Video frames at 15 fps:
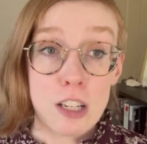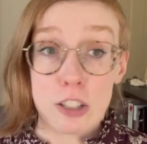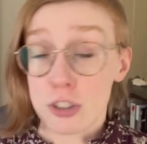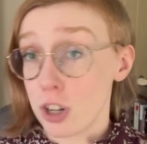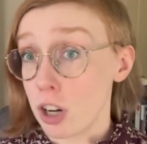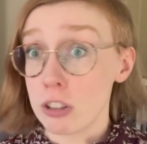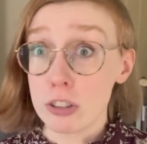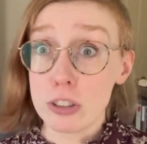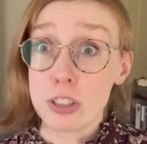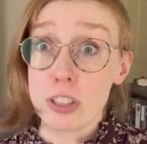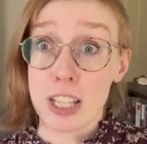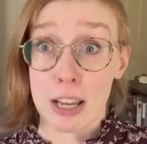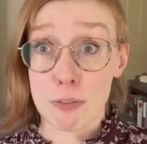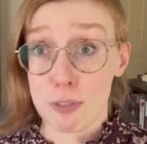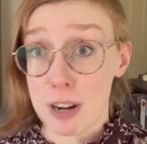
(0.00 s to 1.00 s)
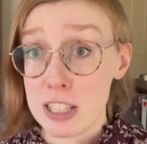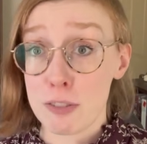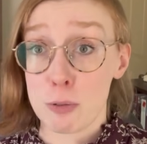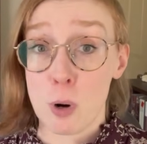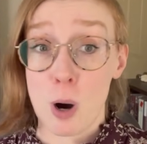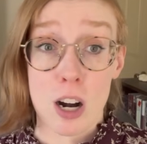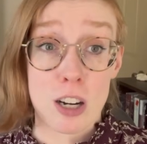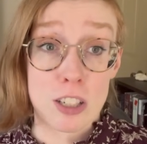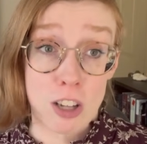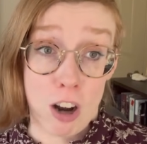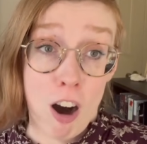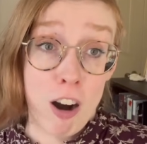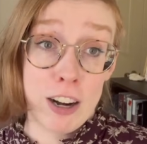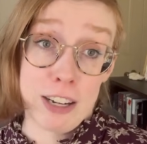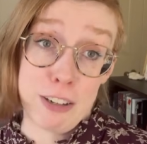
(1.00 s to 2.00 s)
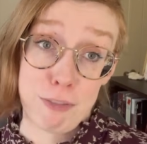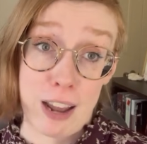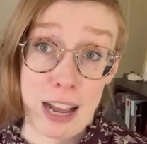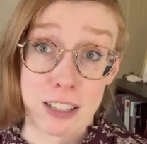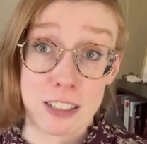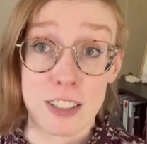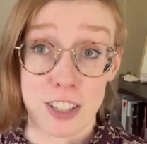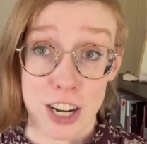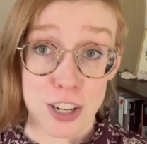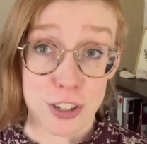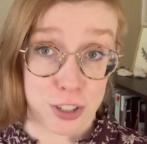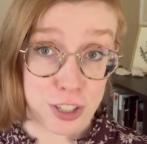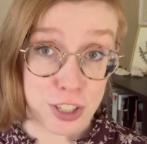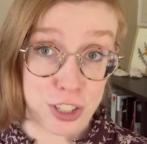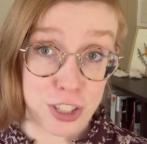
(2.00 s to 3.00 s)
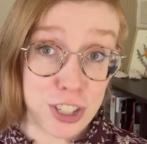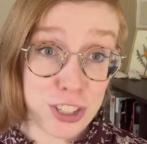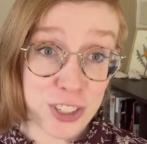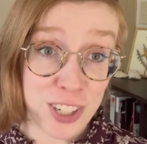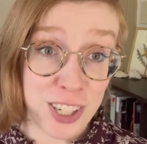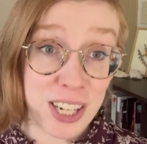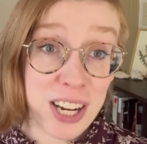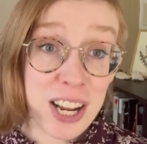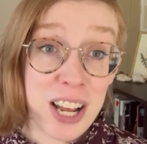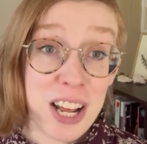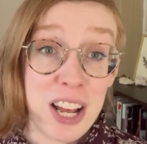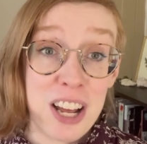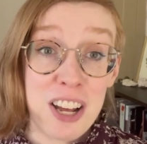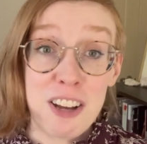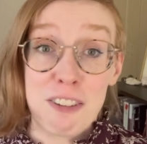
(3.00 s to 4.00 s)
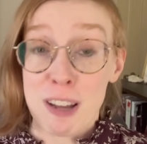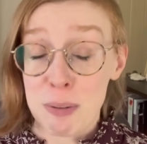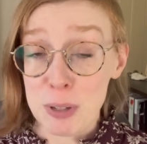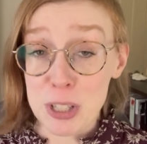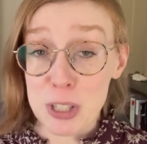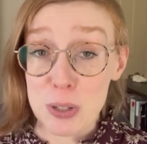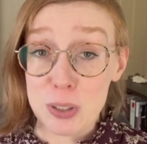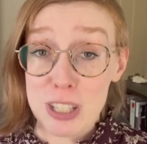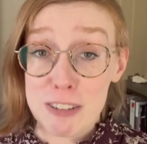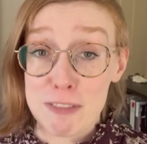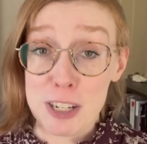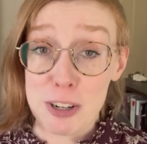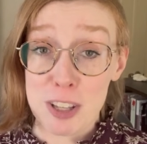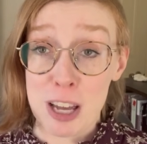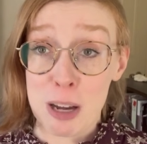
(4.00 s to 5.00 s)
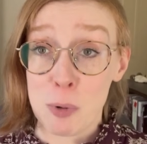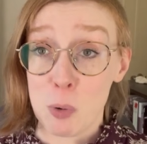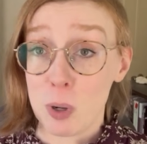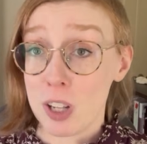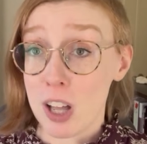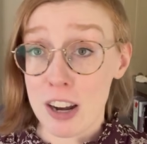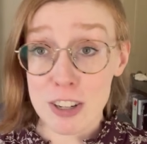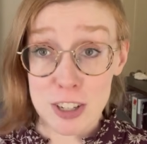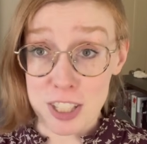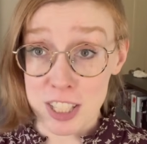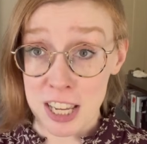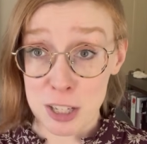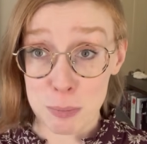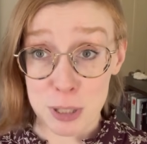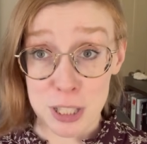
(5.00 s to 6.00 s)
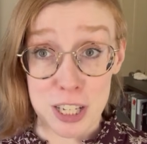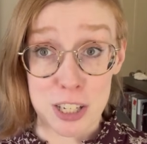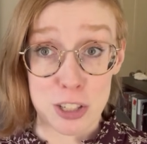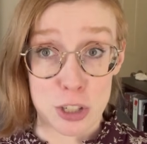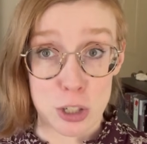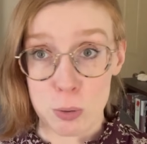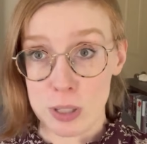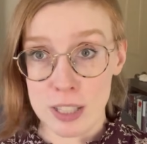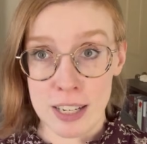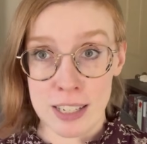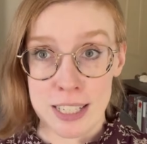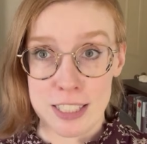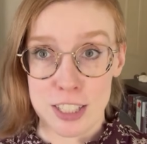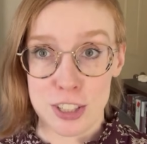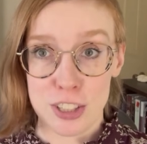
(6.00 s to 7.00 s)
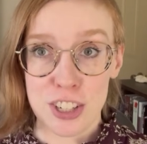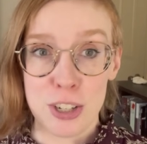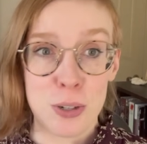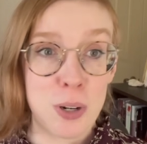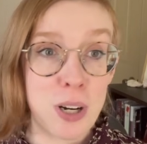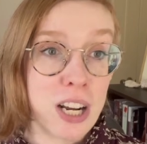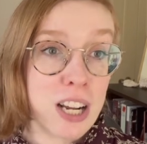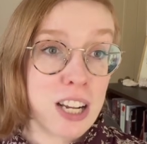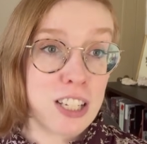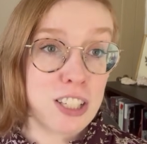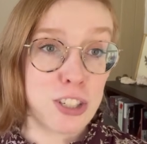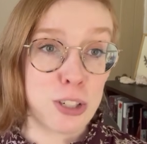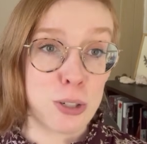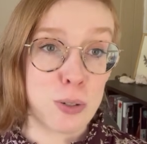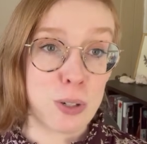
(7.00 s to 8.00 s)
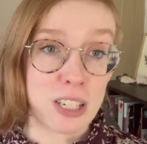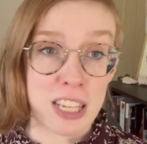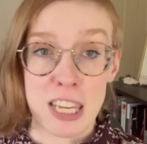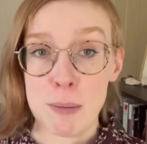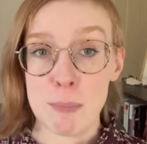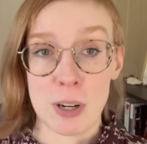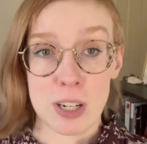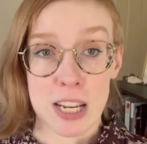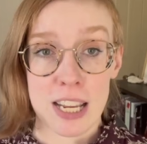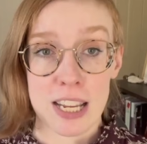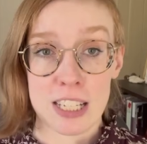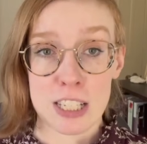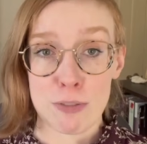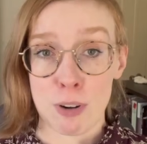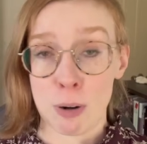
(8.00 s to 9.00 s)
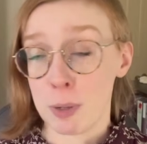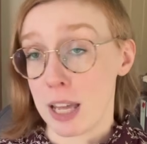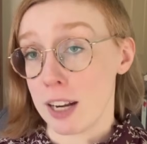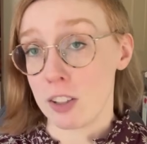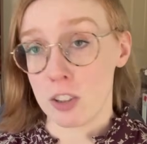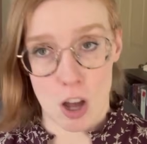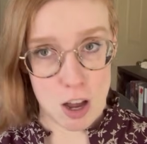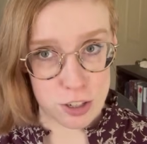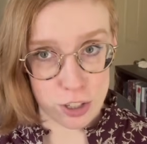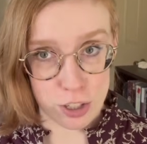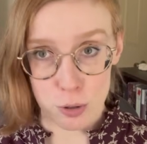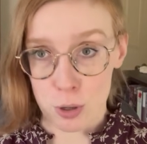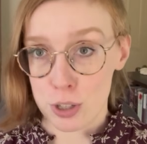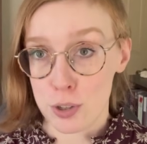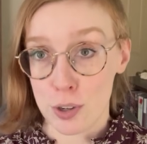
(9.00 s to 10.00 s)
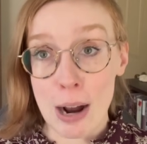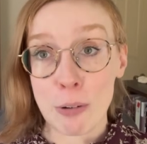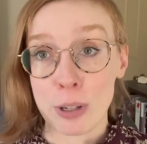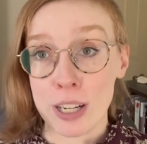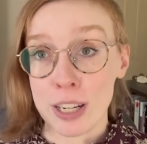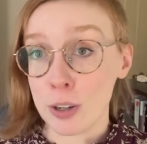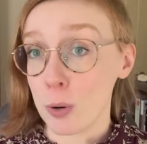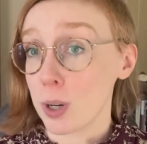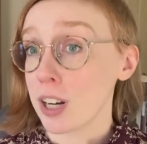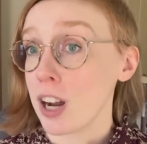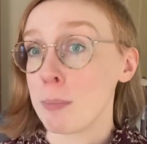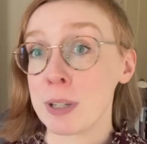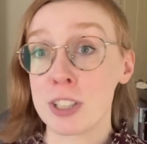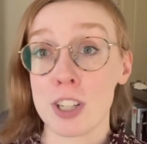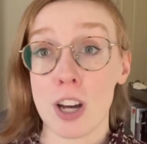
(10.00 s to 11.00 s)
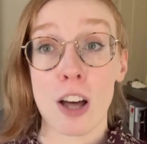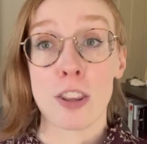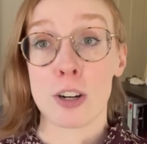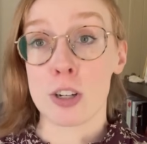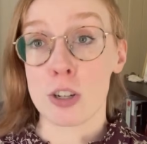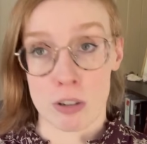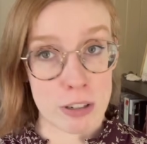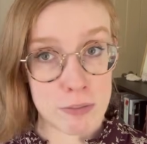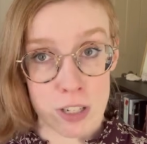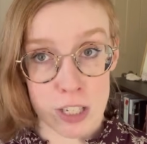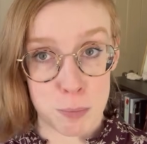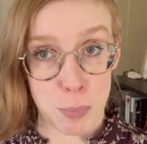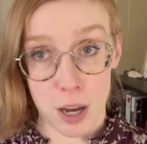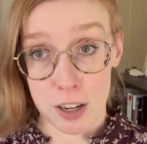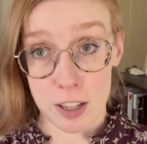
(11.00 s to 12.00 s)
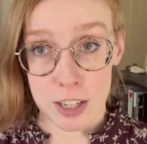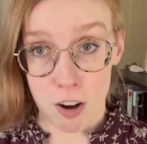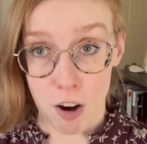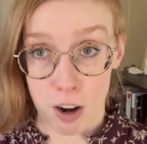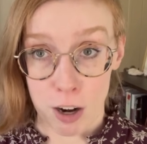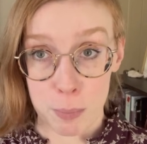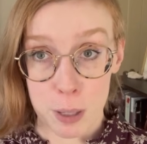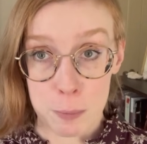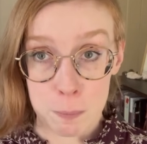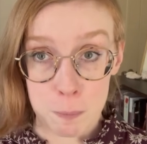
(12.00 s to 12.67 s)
Jungles and reservoirs are, in fact, dangerous to children. Families who live near them will understandably do what they need to do to keep their kids from getting lost or drowning or coming to other grievous bodily harm.